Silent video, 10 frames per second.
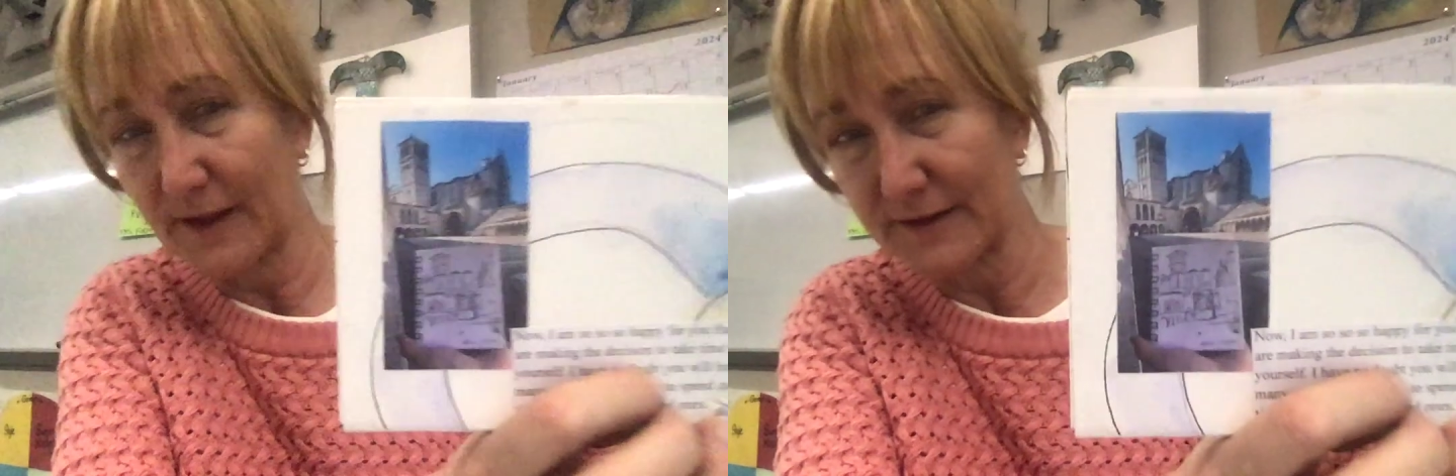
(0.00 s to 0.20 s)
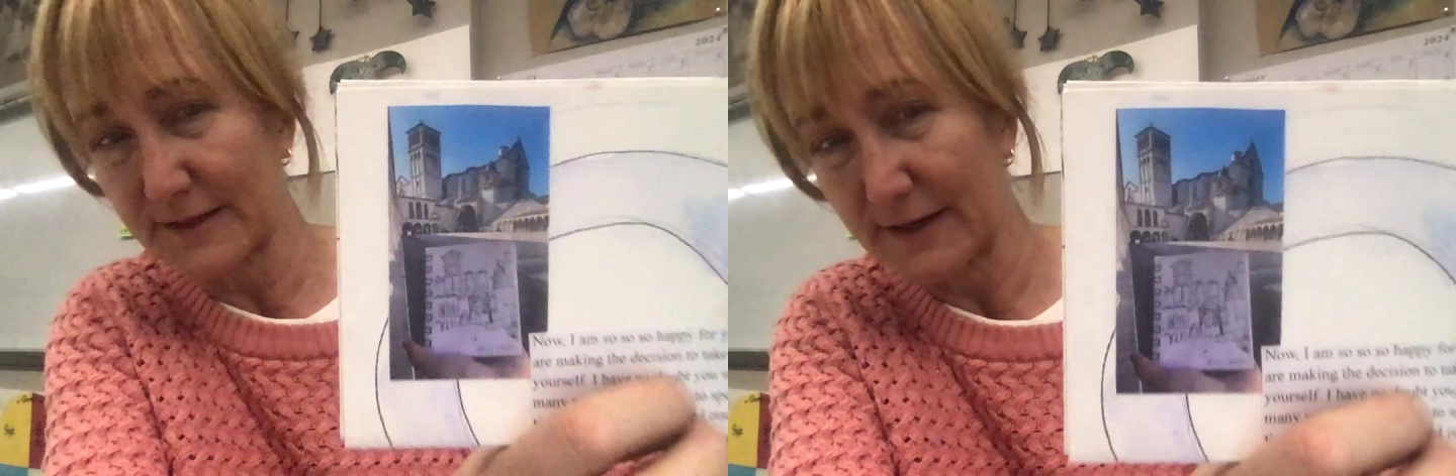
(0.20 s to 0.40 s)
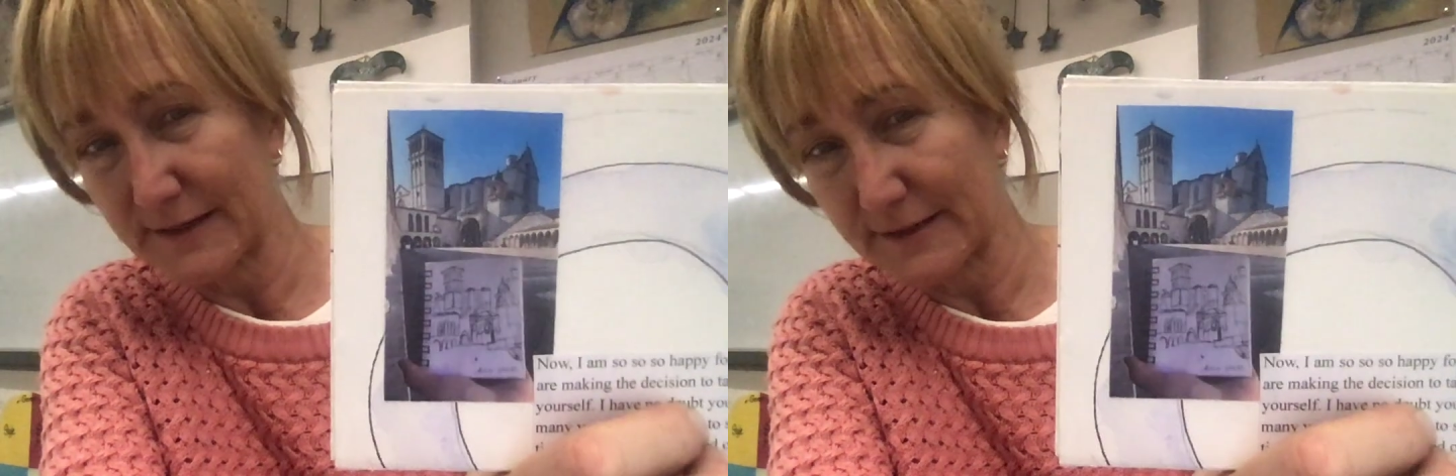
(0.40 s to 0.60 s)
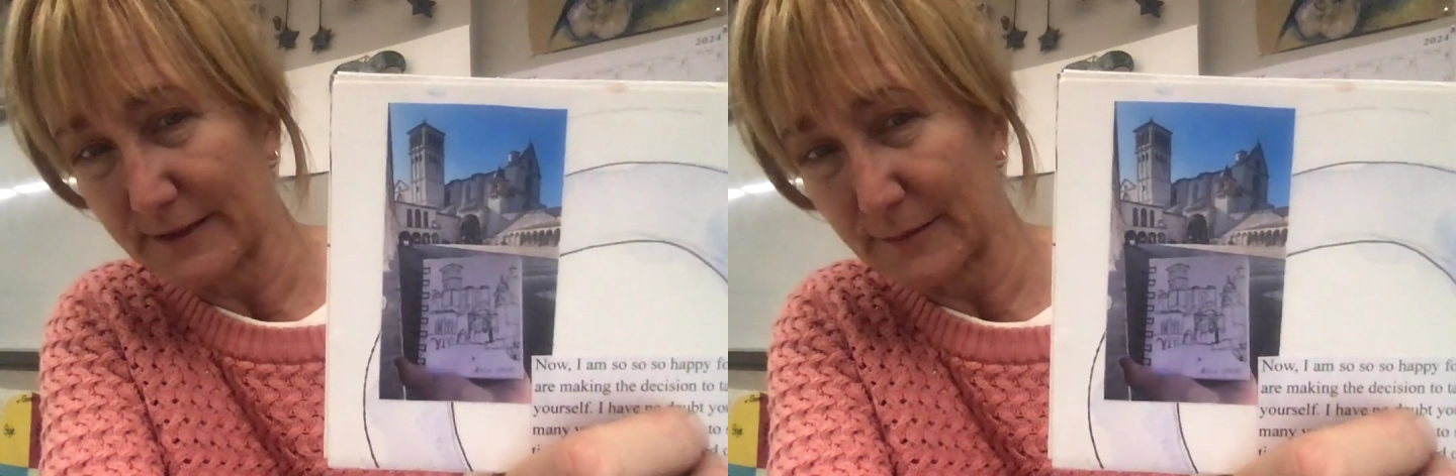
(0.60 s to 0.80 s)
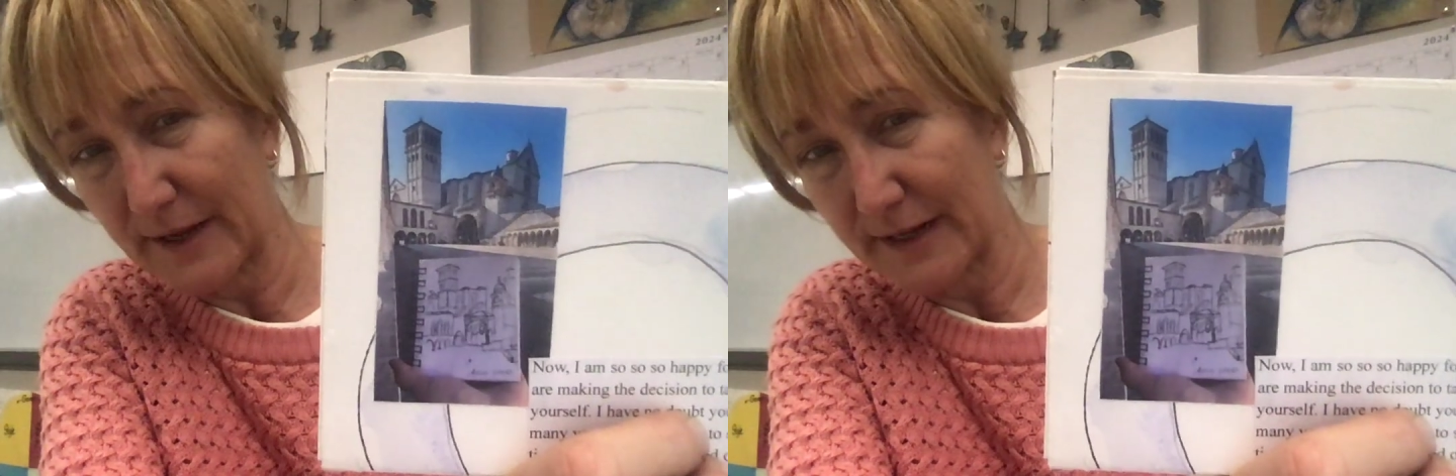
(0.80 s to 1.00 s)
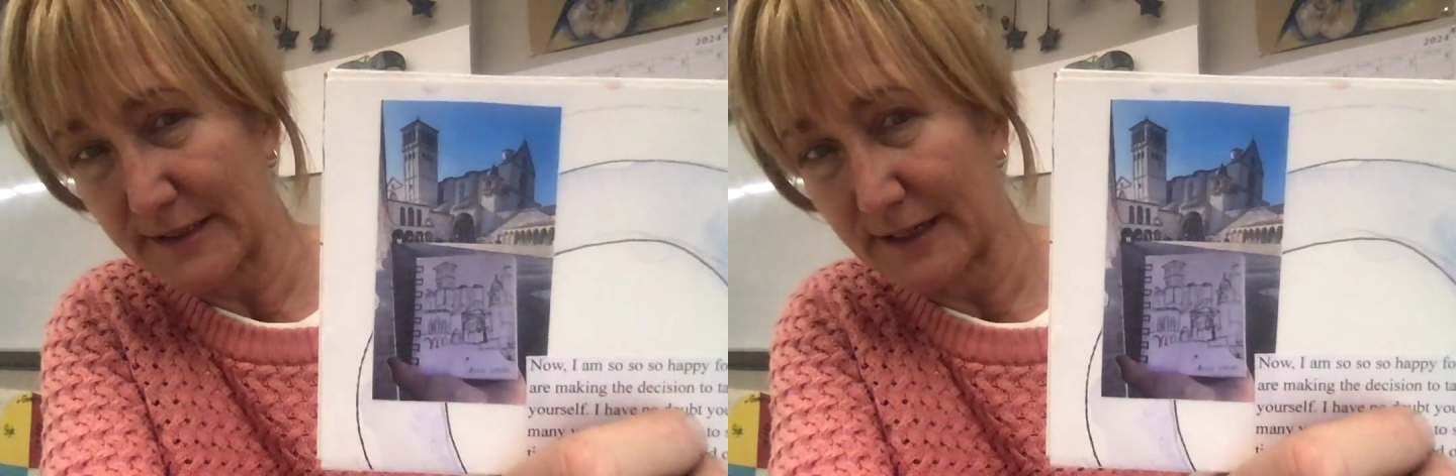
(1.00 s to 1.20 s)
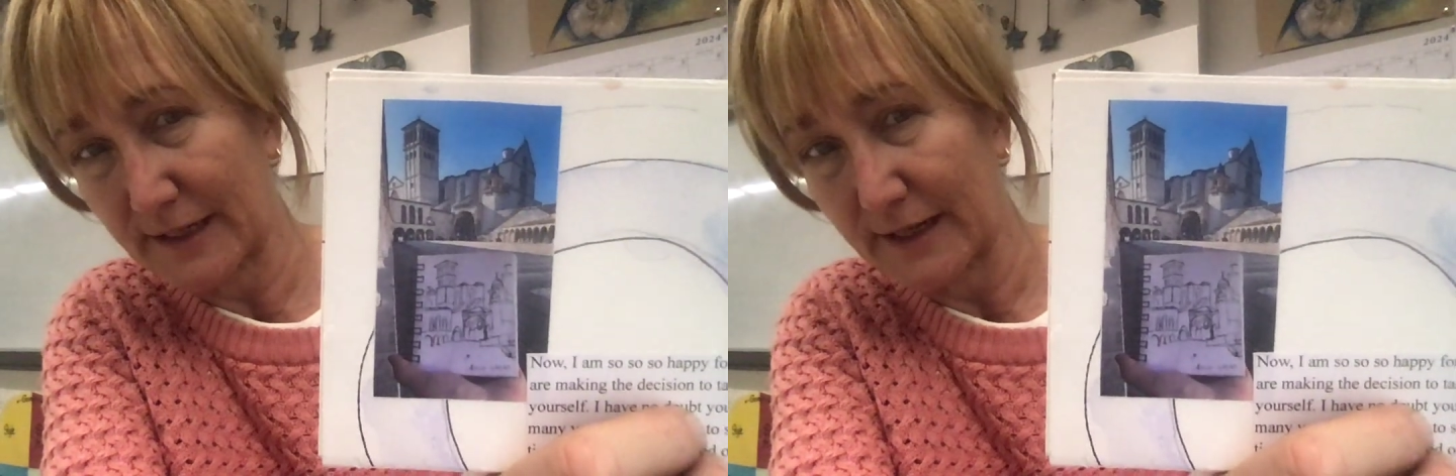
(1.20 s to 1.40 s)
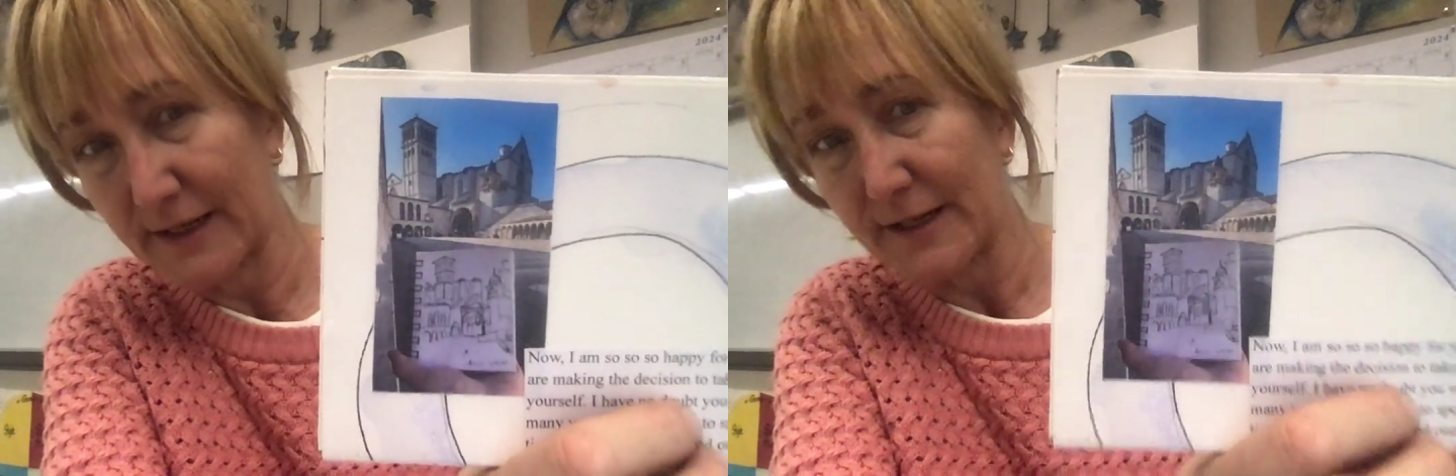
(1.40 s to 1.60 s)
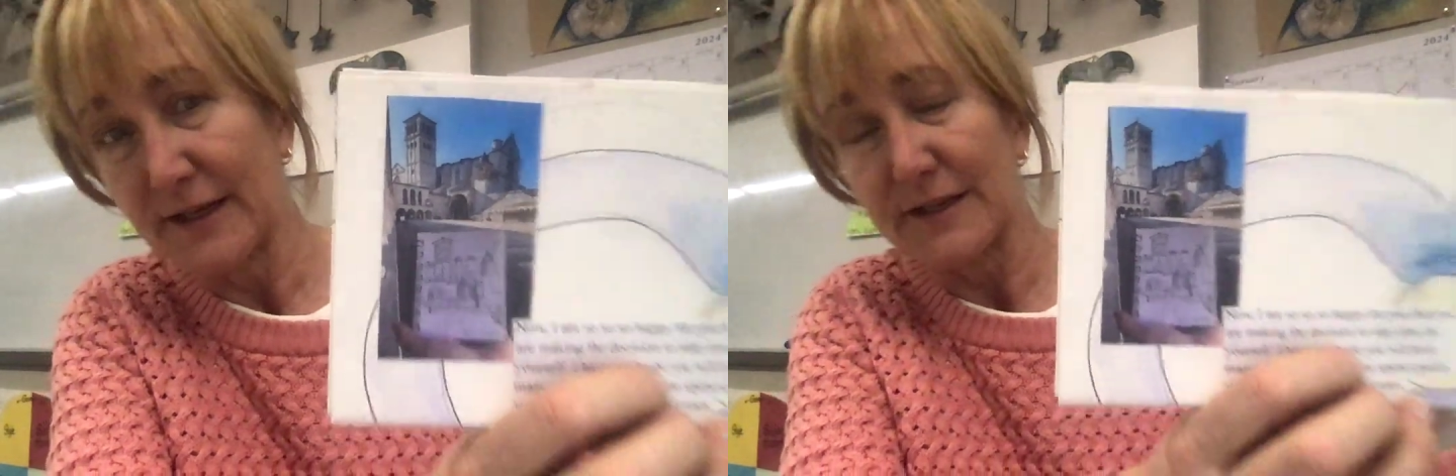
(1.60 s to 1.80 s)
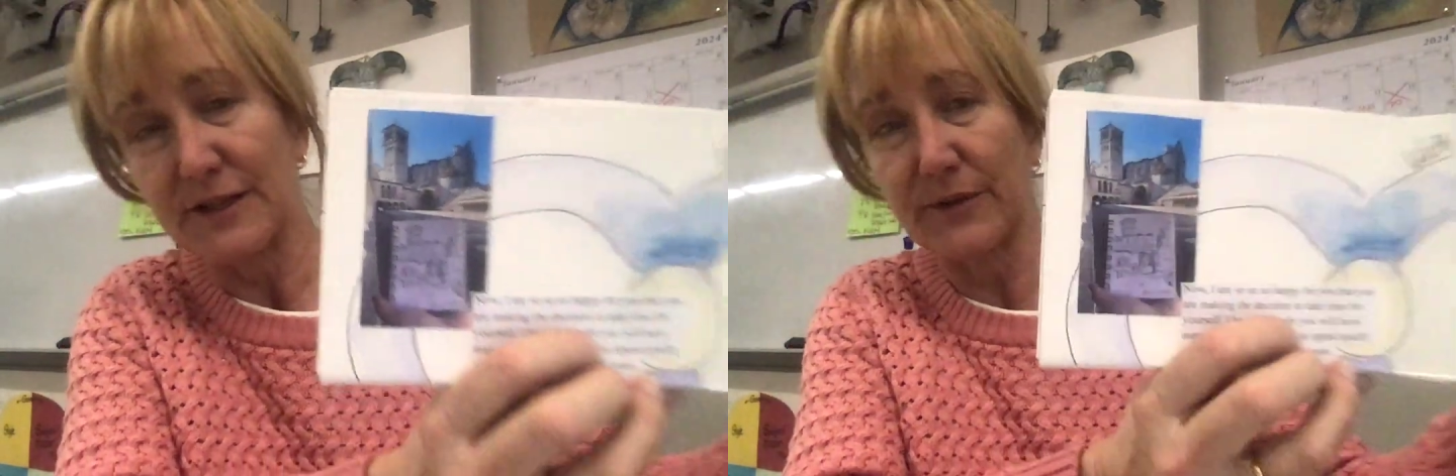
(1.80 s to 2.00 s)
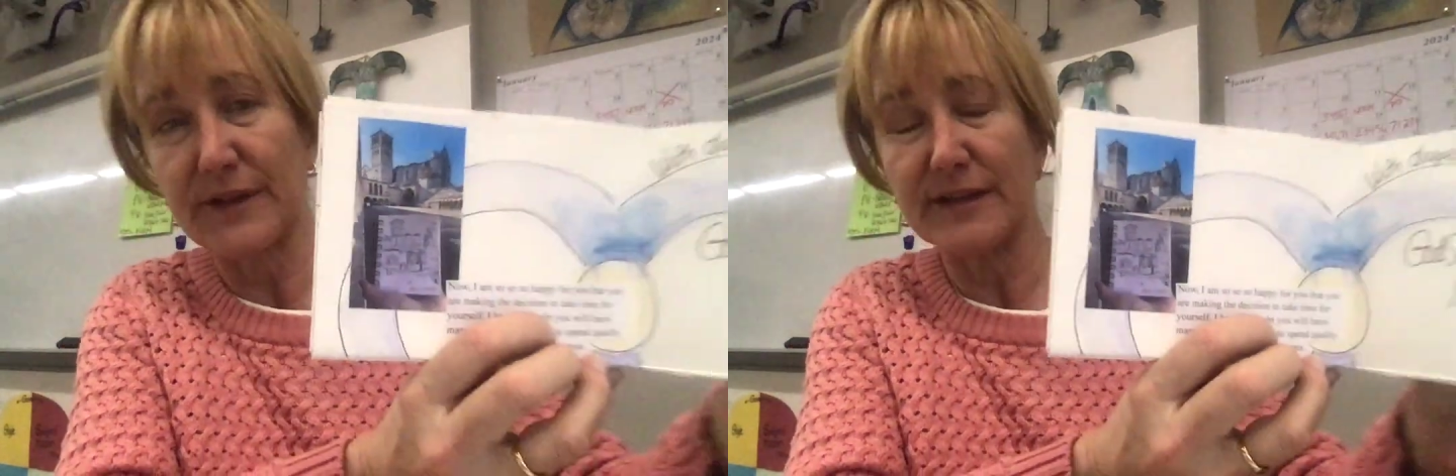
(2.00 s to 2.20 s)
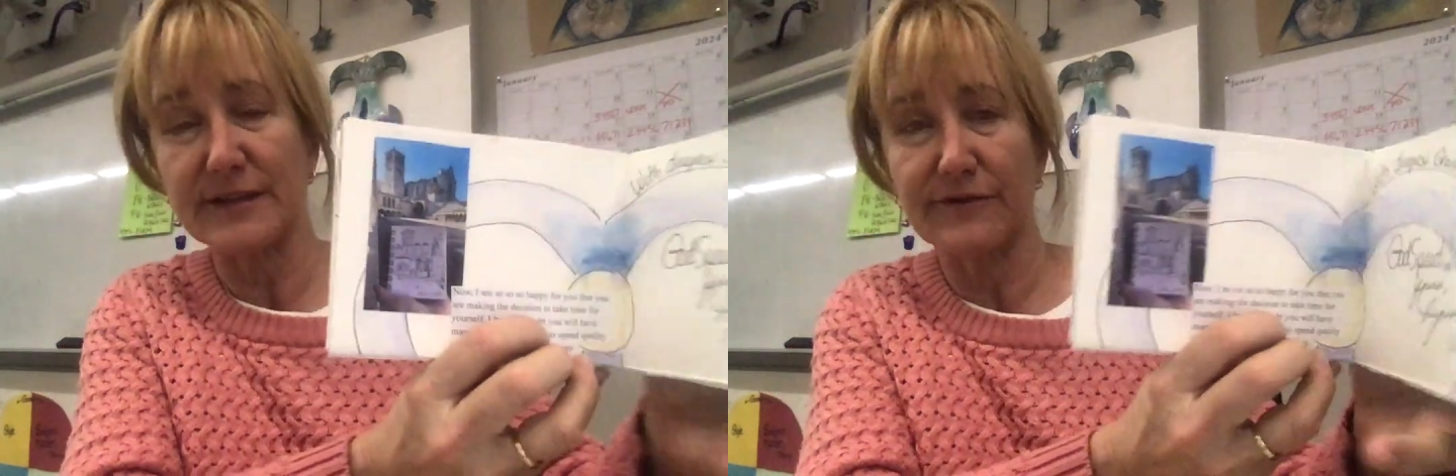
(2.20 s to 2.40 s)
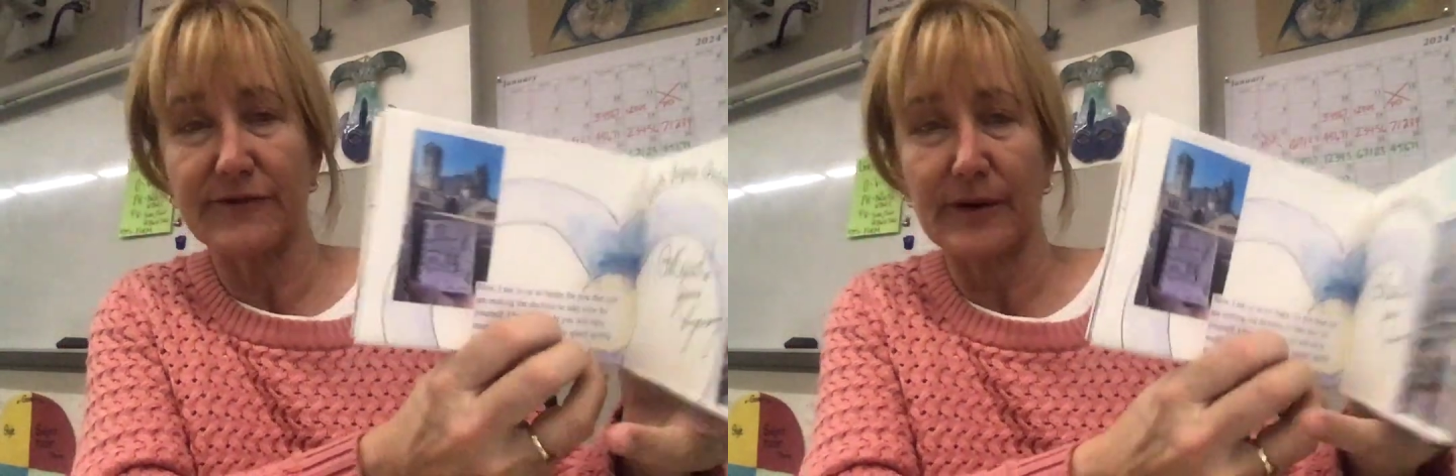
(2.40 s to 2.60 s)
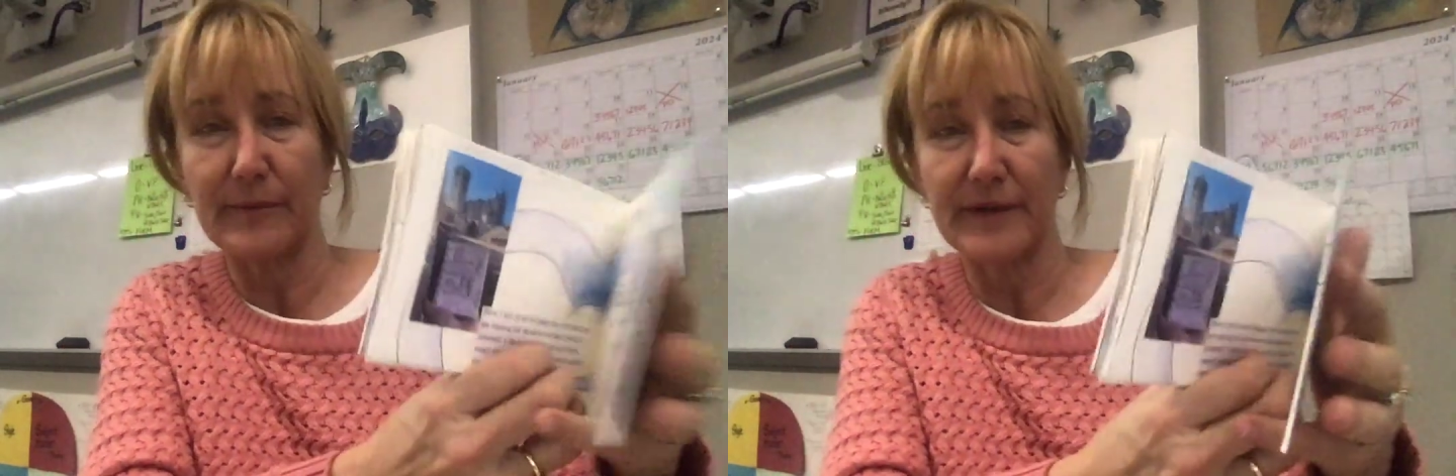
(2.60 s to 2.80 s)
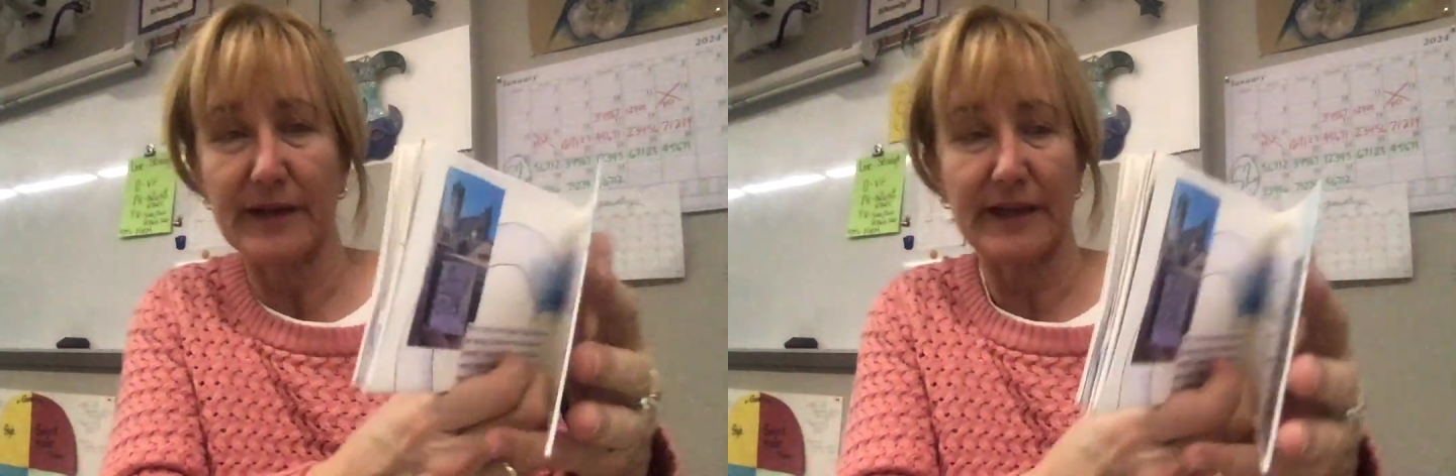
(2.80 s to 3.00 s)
it's a nice little painting. So these are from